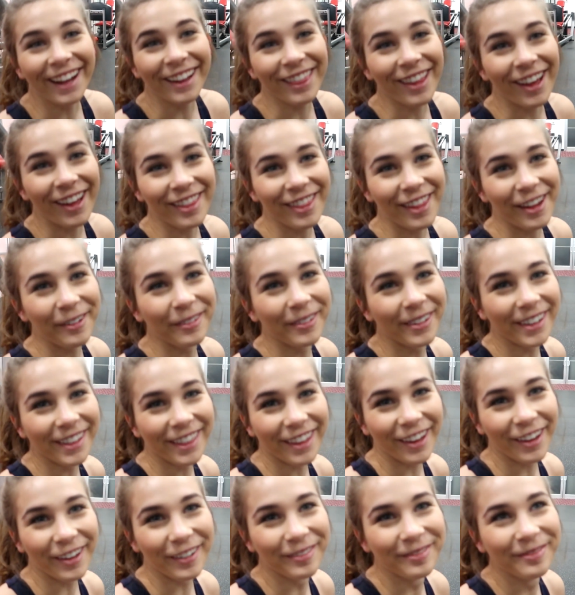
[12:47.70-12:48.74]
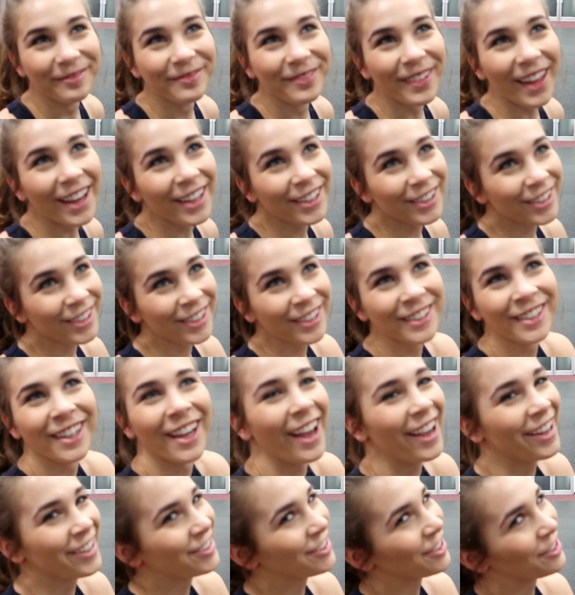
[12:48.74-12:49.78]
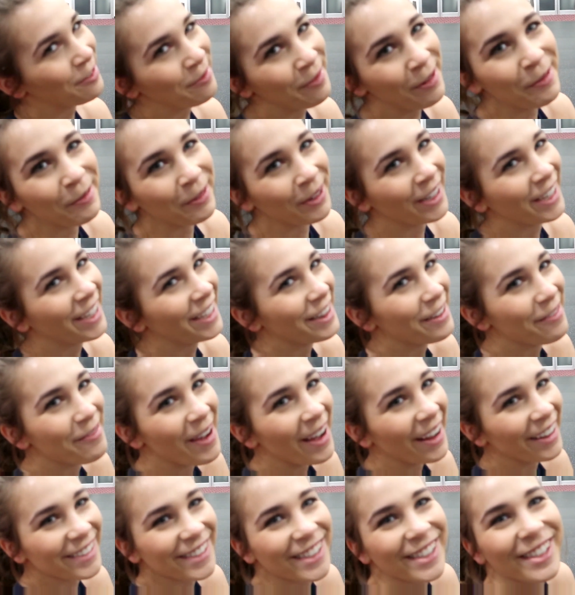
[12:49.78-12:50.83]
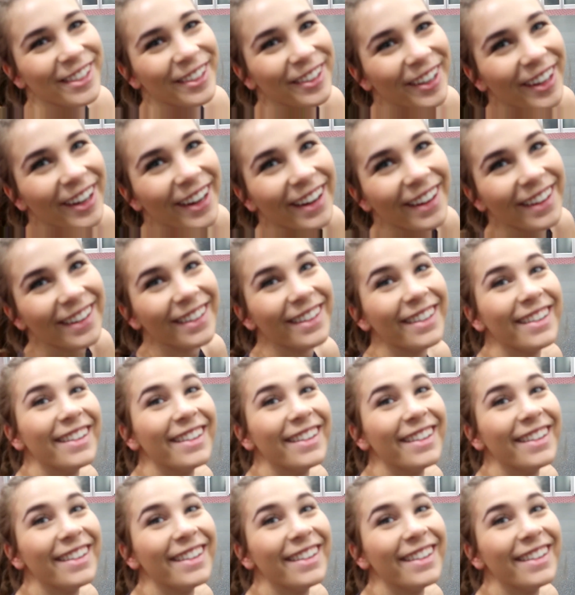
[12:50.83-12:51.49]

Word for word: I thought they were though. I, sh I should have been working them out sooner.